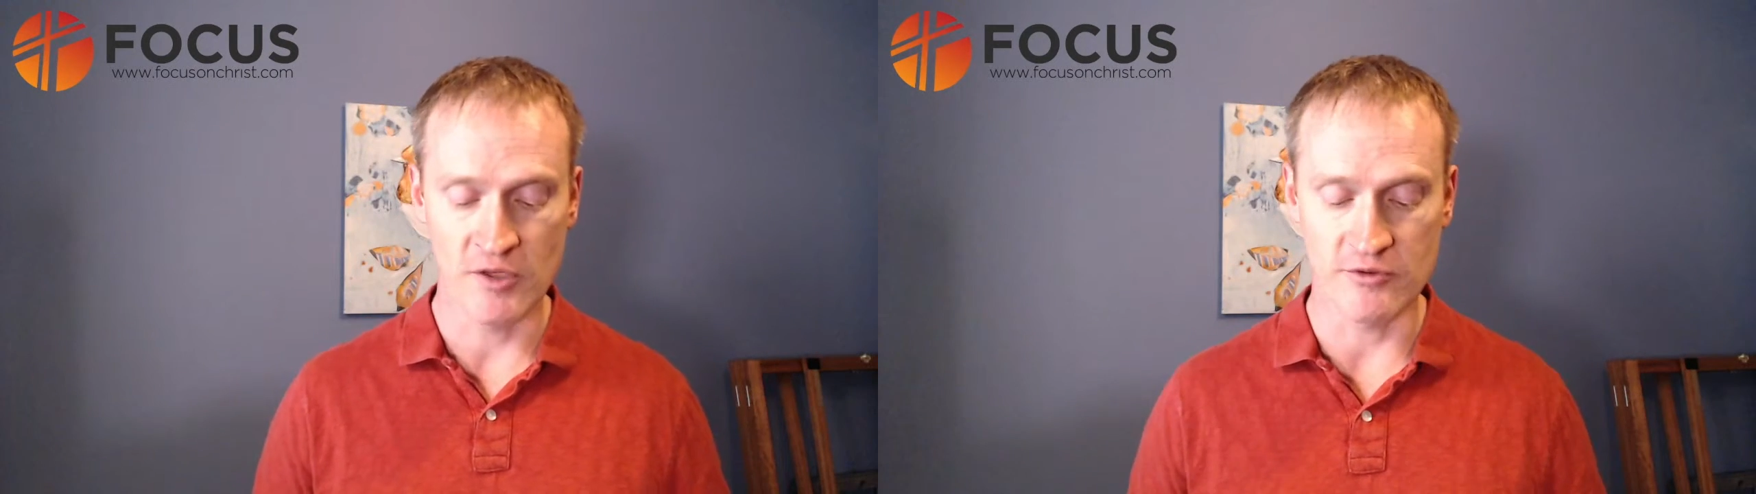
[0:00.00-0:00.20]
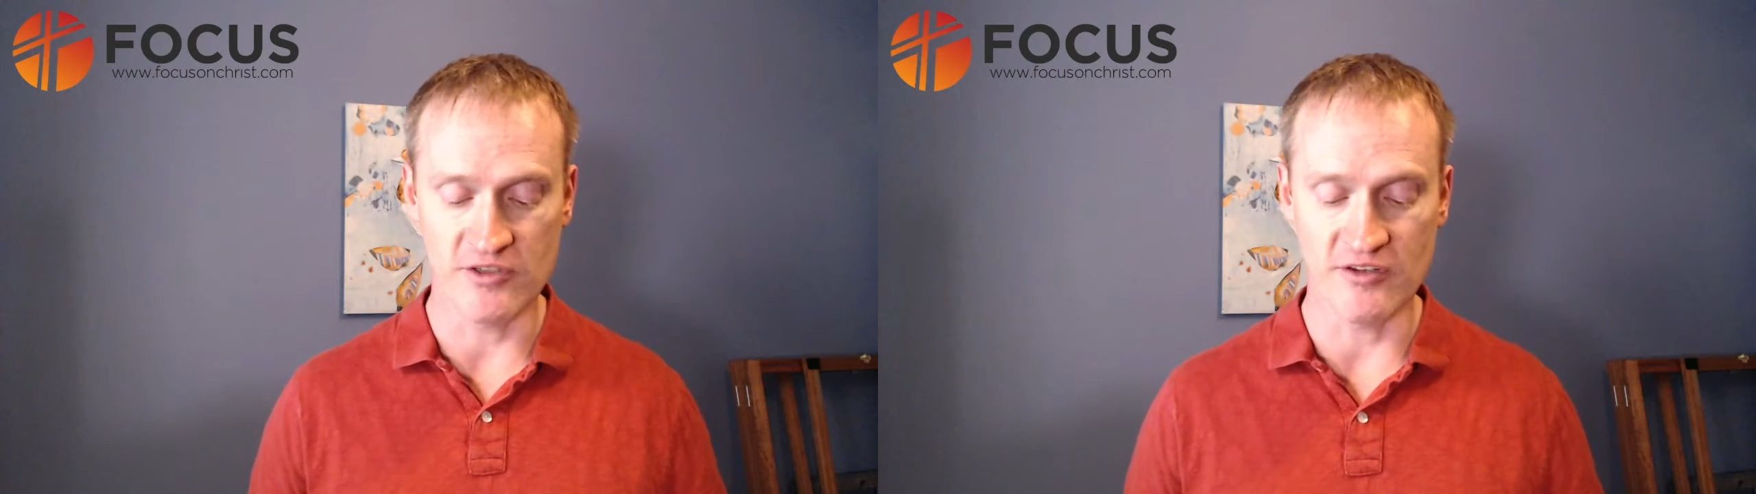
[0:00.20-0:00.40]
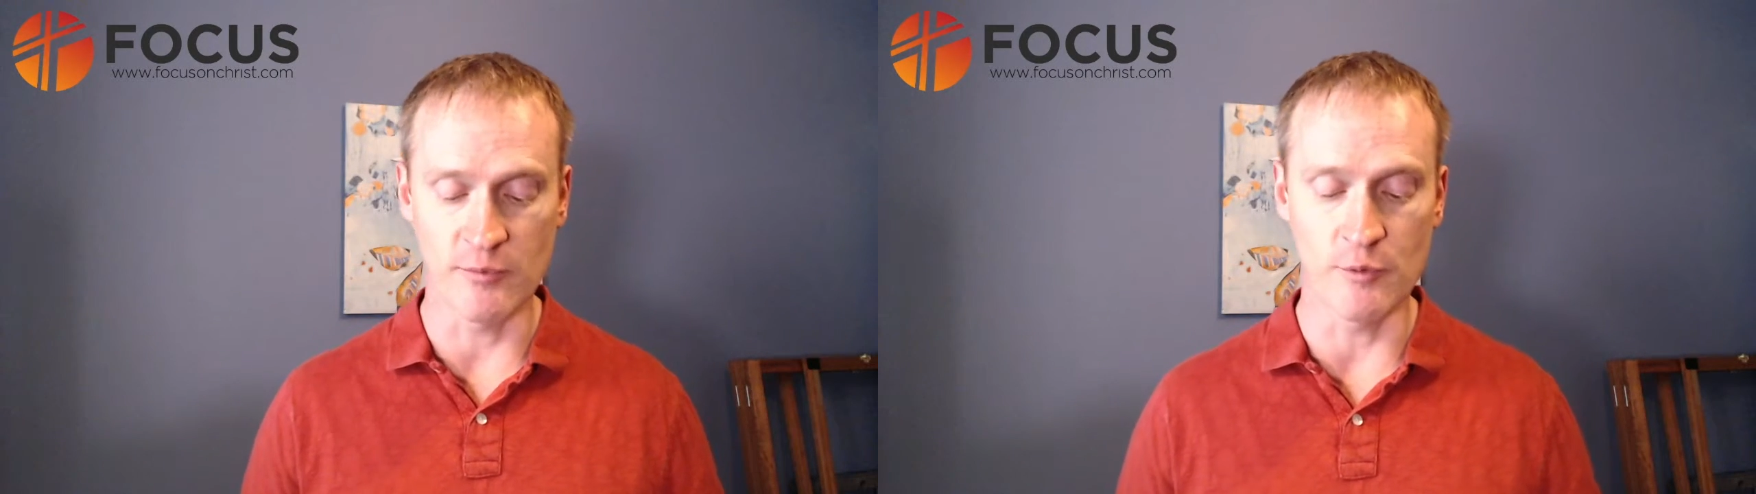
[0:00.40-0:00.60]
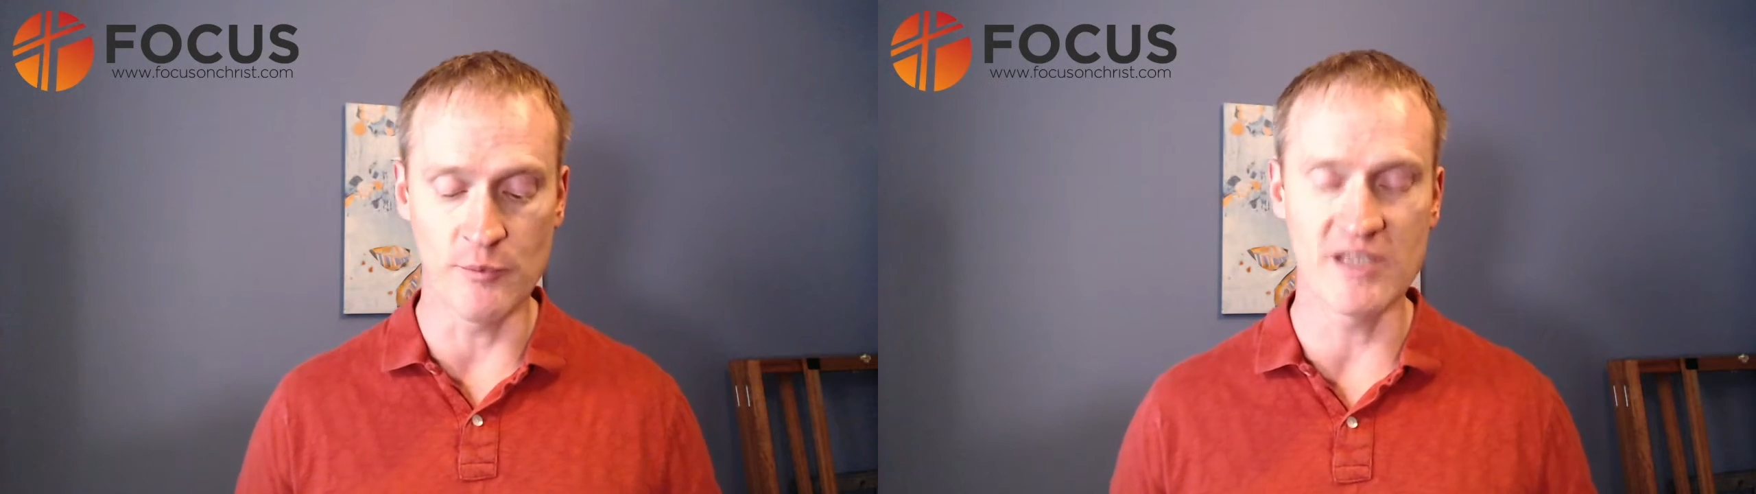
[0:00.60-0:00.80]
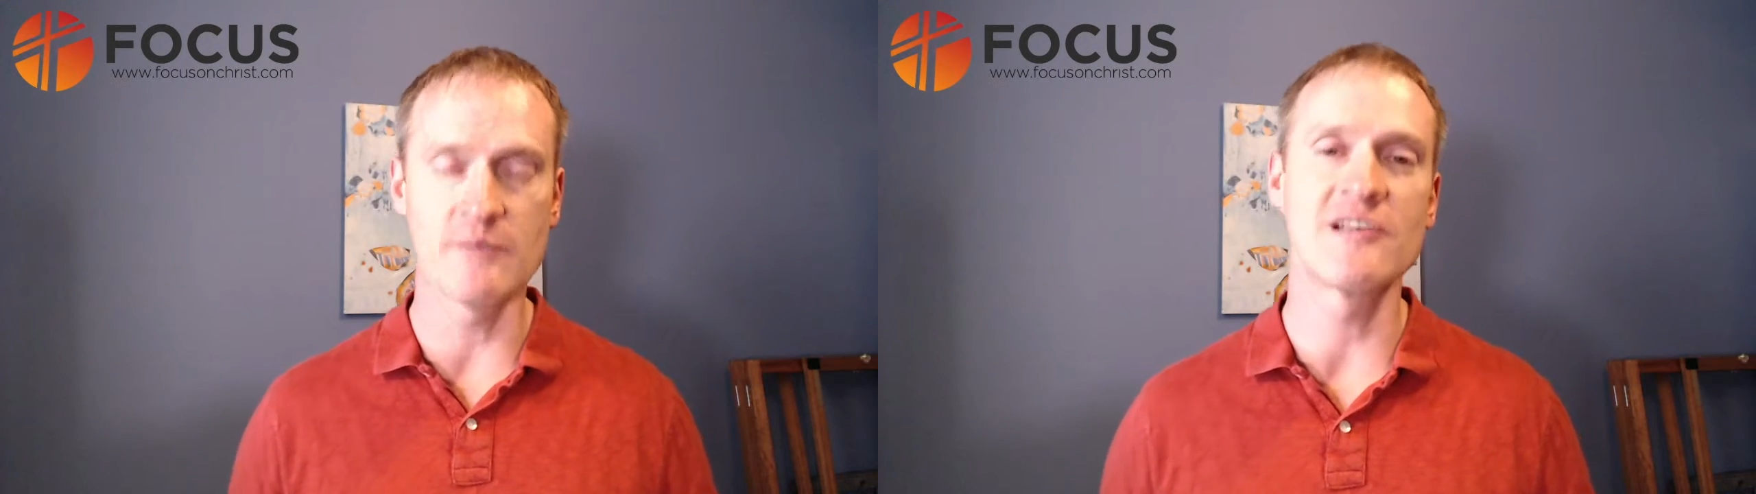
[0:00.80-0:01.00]
which says
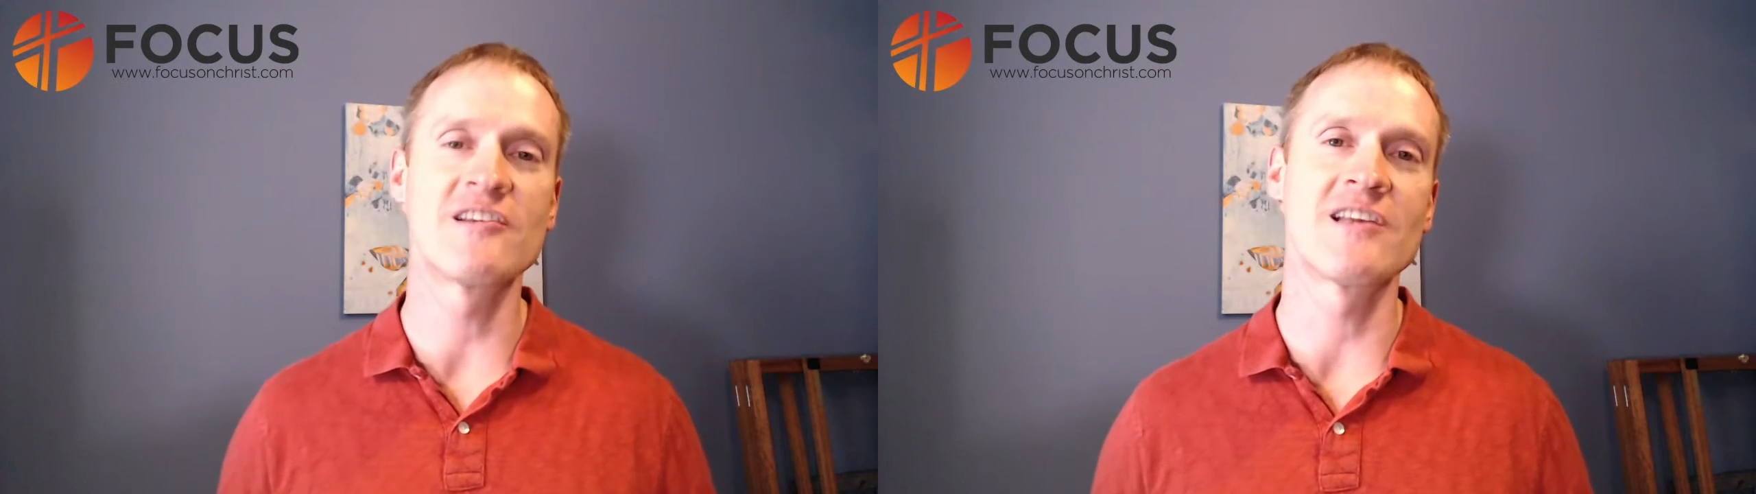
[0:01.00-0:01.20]
momentum is a